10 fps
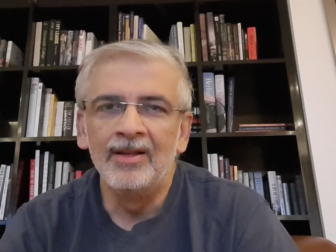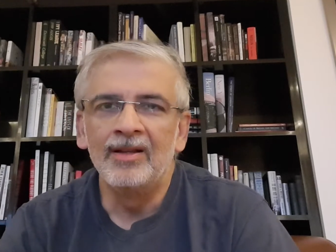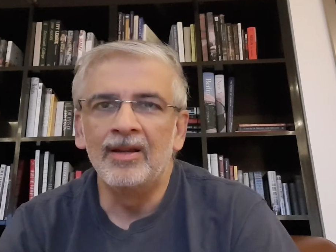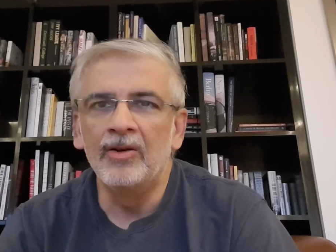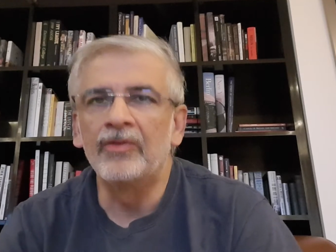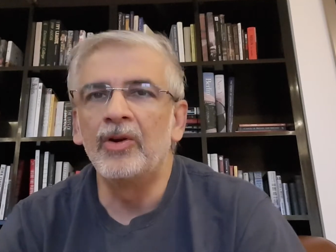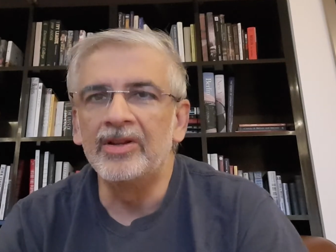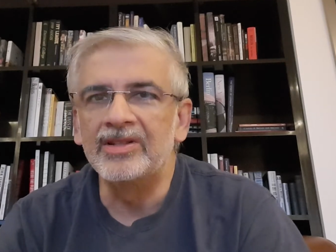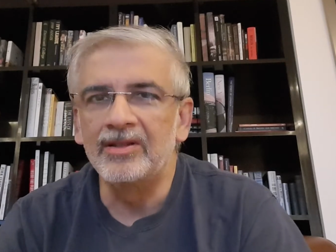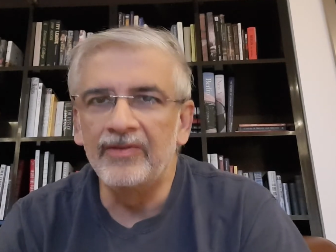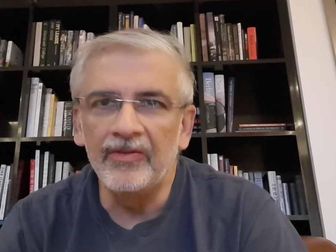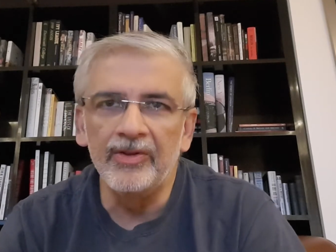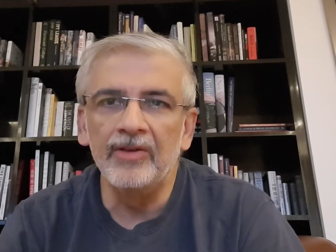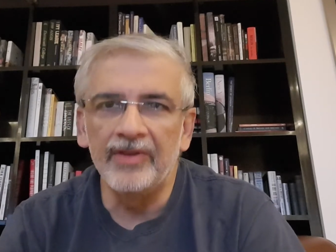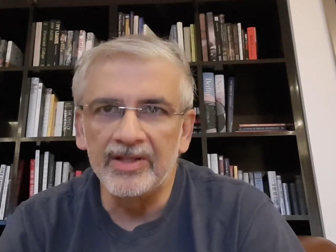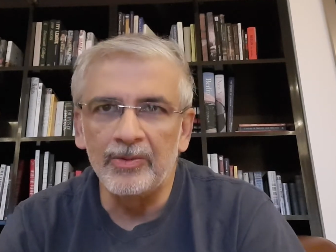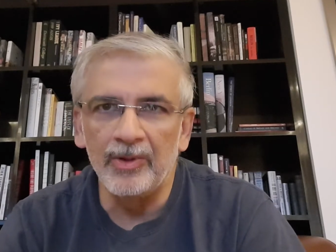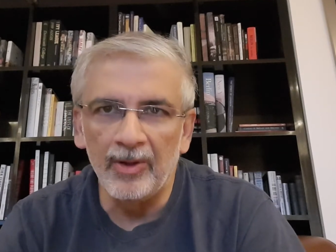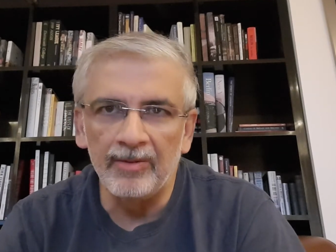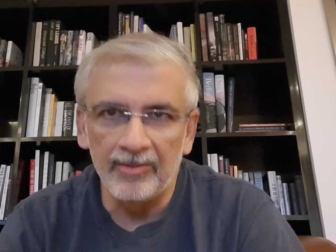Now, of course, the 50 of us were
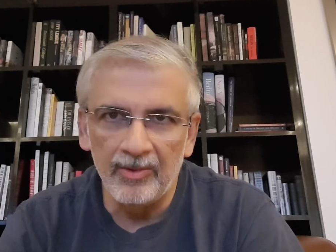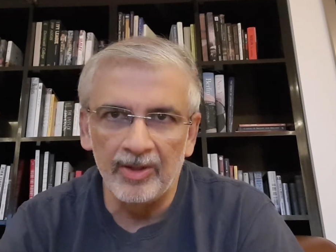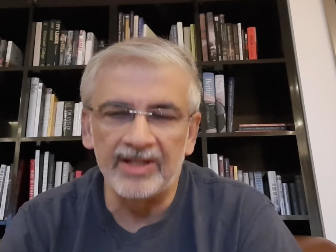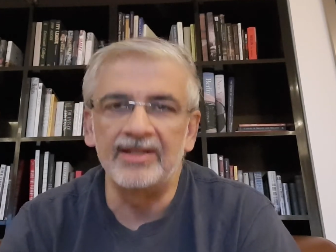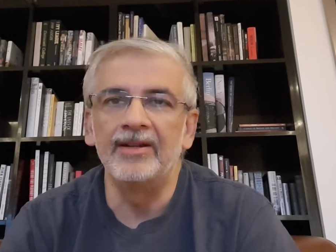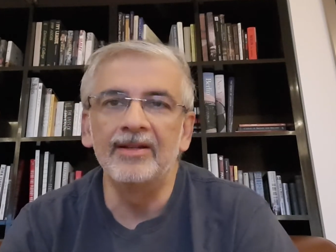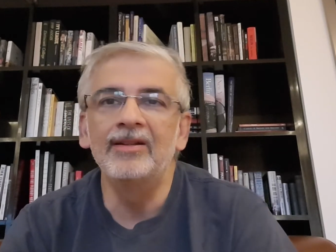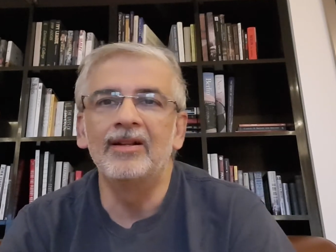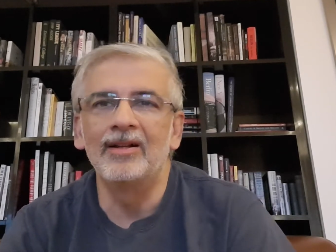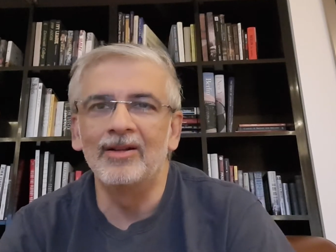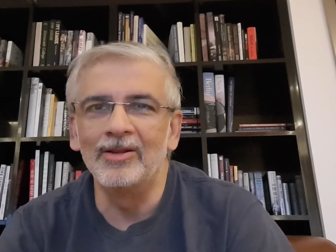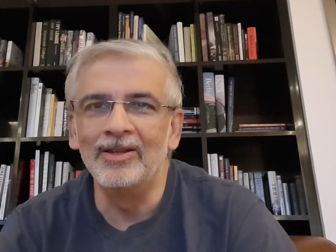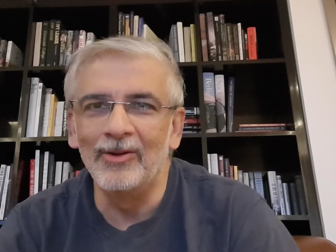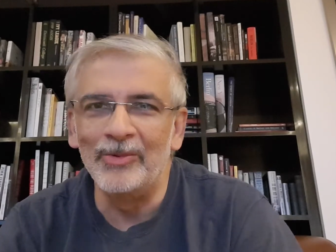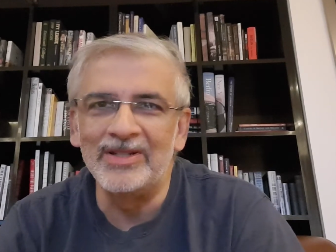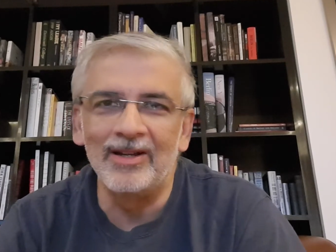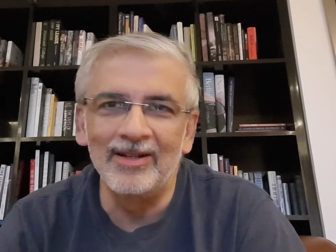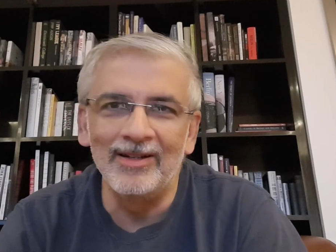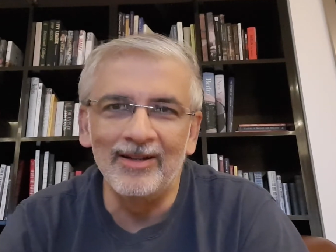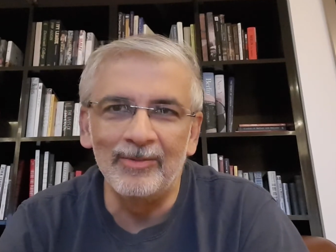not not excited. Uh, you know, we
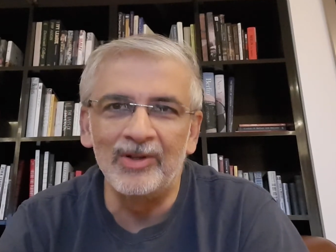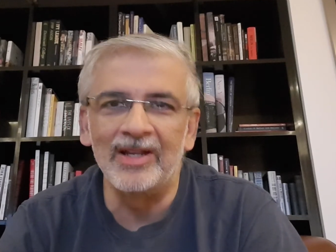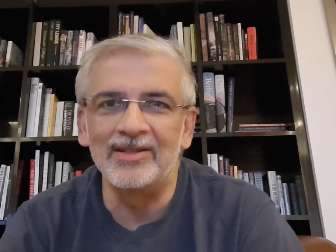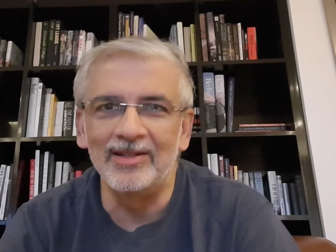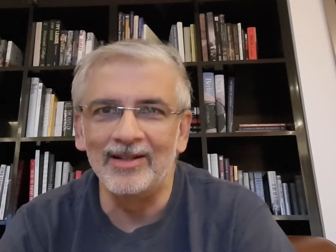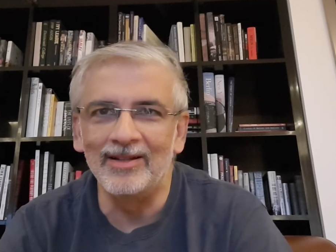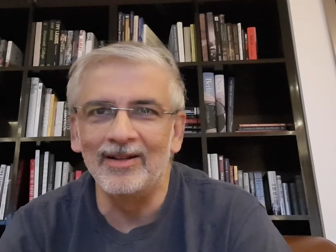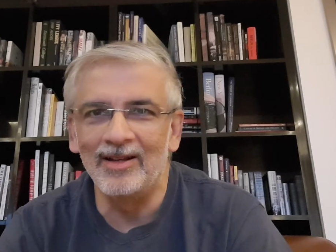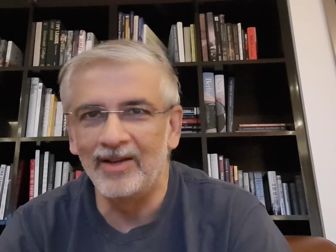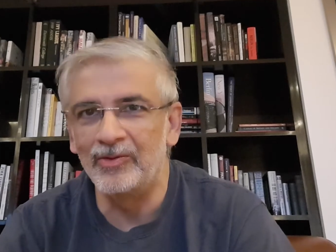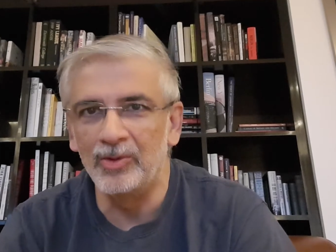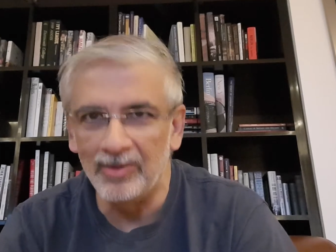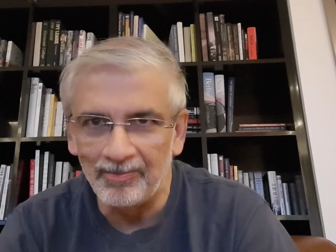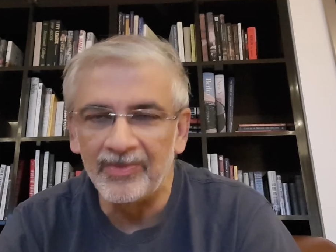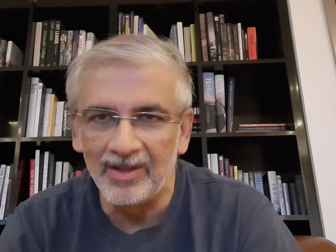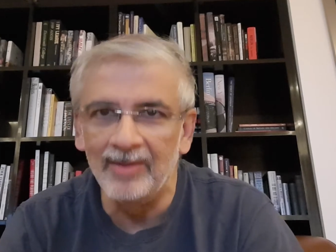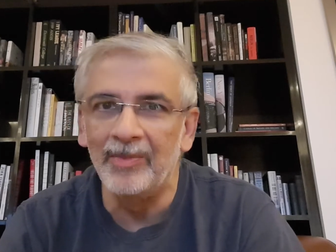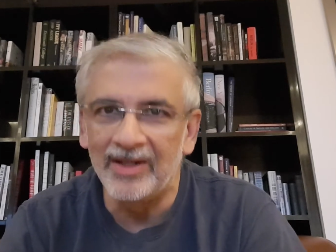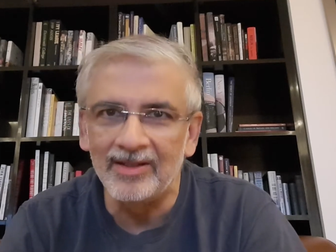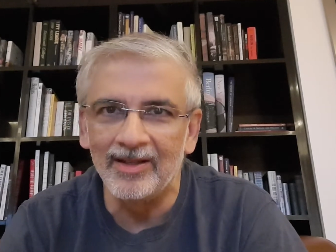started uh, protesting. I have to
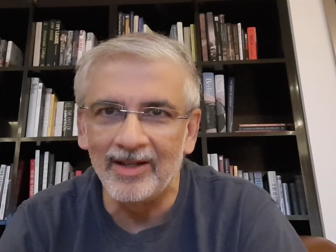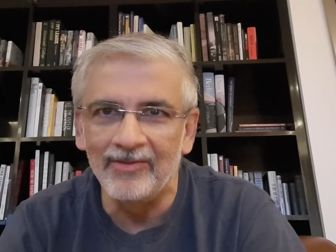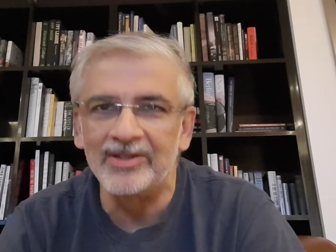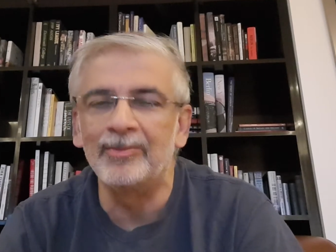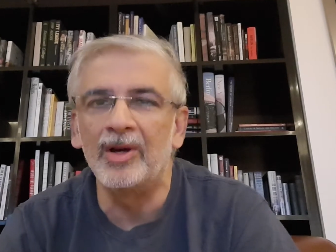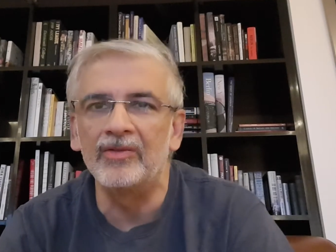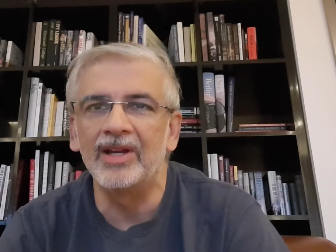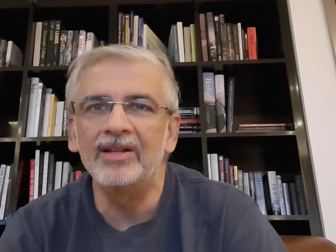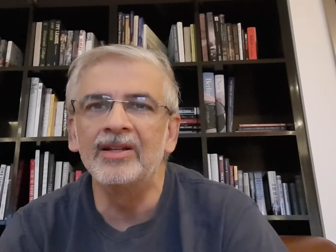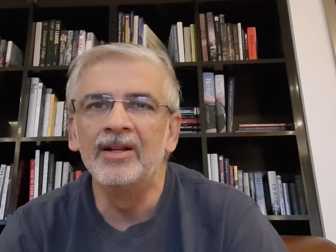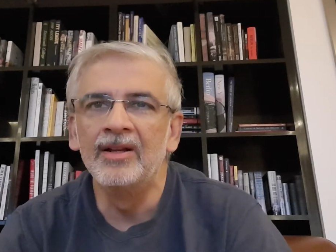admit that I was a part of that.